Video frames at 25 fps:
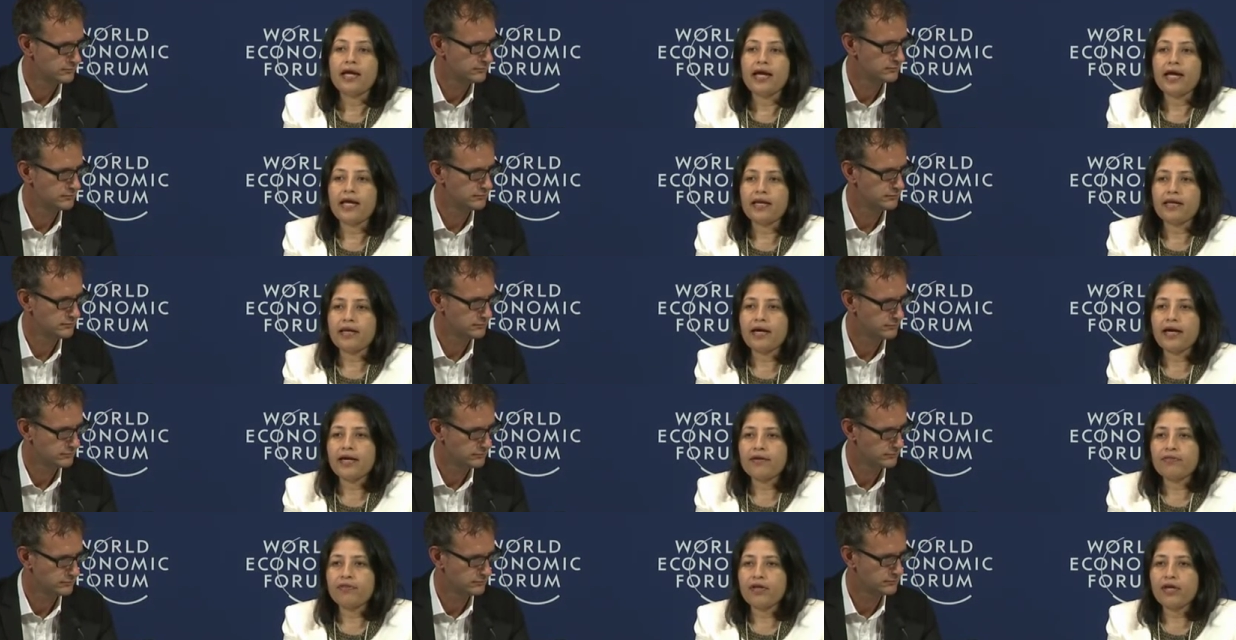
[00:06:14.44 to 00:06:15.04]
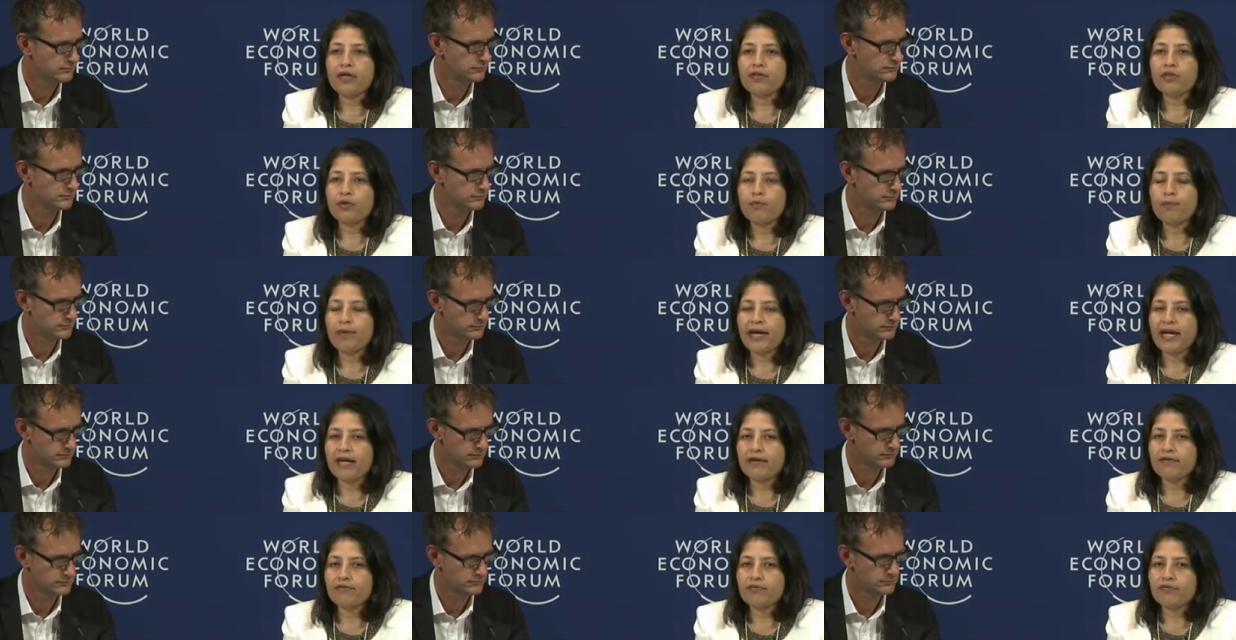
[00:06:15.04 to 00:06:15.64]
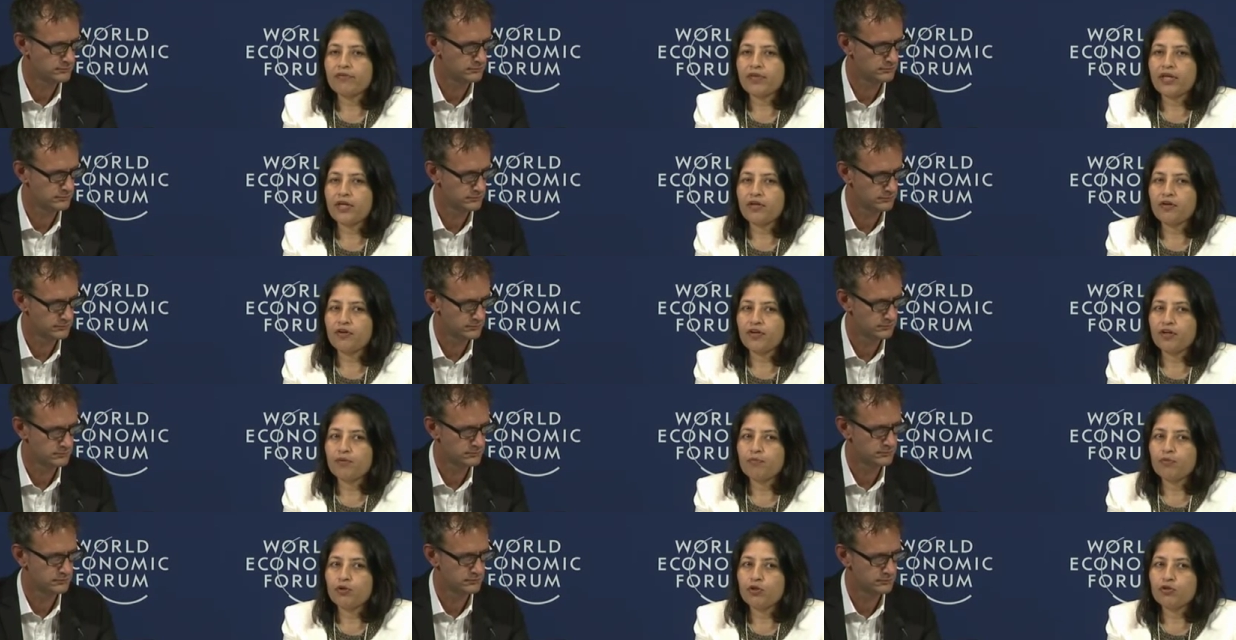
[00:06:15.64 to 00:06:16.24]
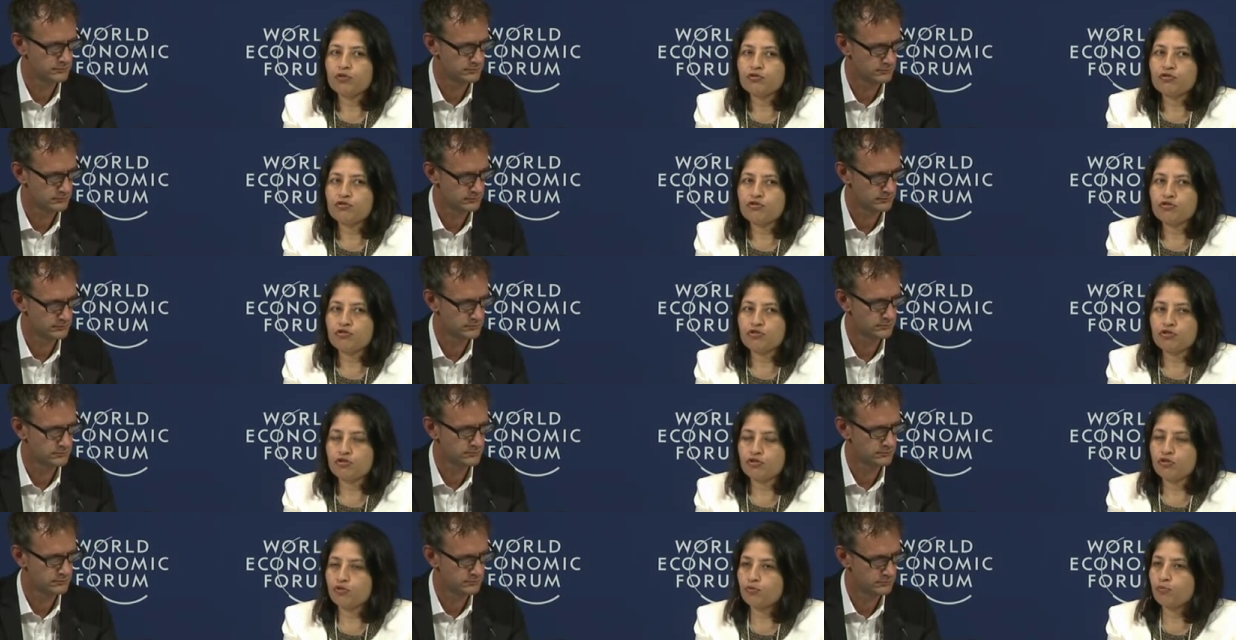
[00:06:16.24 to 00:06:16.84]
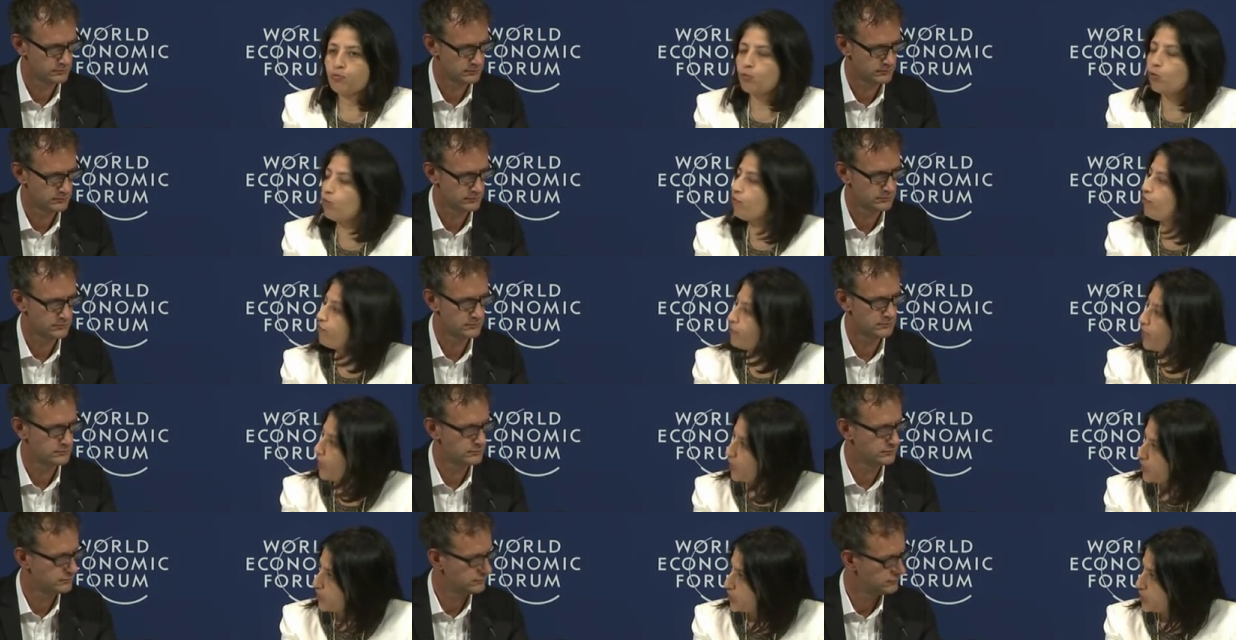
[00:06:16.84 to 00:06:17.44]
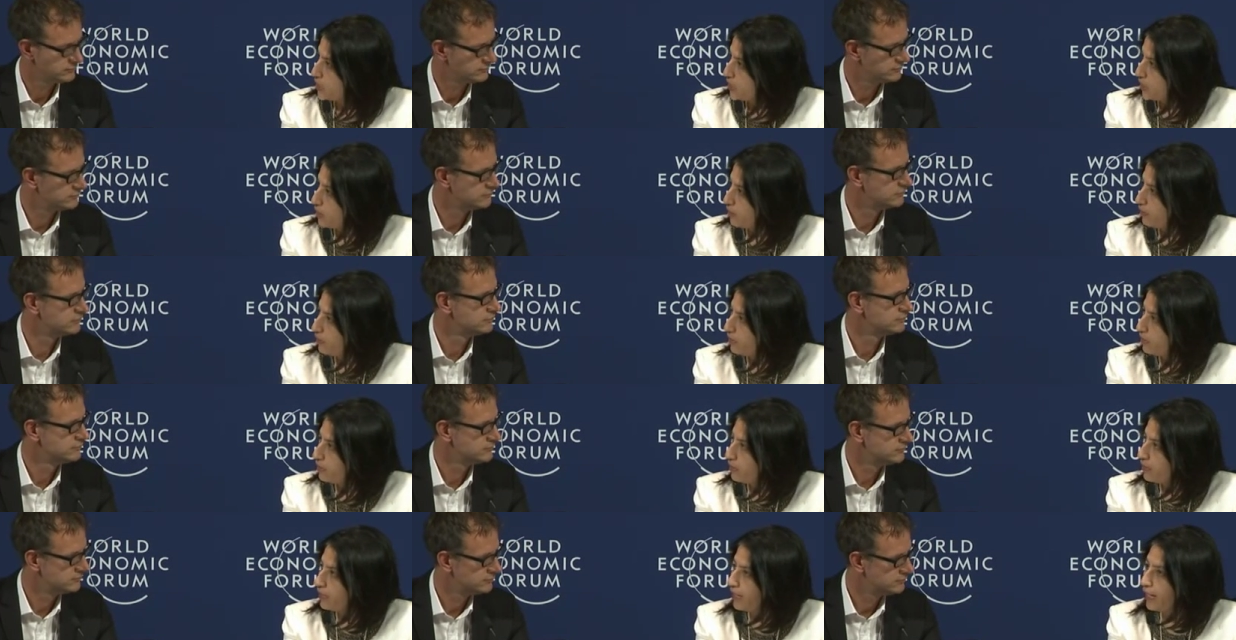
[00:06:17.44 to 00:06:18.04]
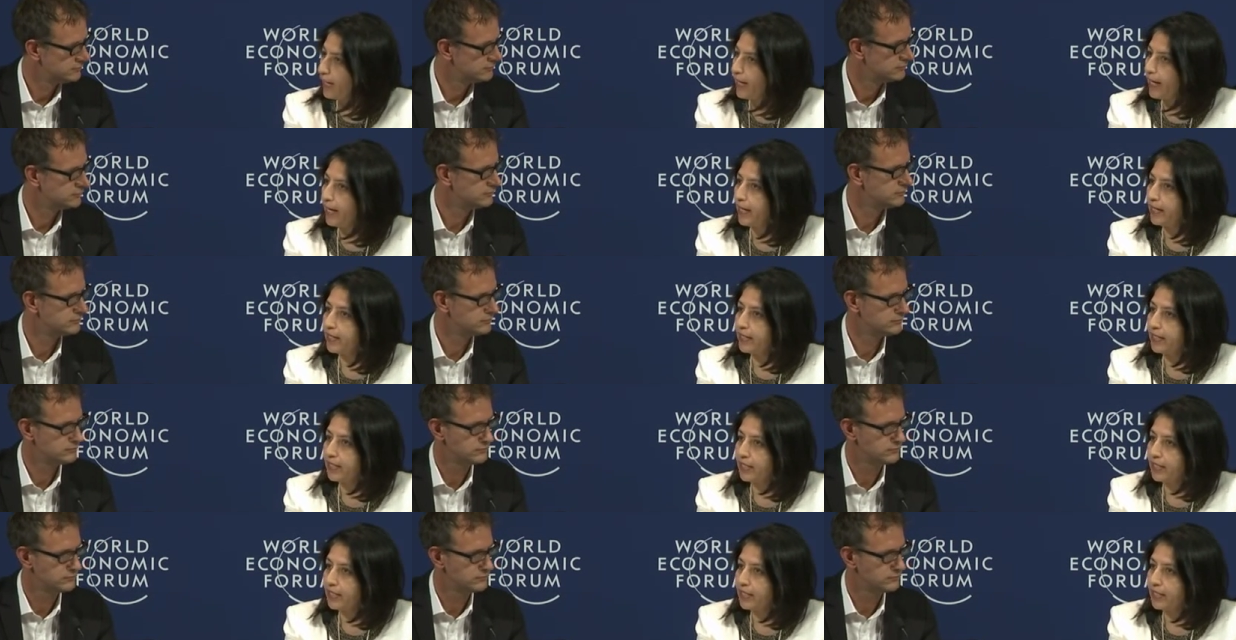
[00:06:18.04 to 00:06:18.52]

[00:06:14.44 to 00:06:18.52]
Speaker 1: And I think the banks that are able to move faster and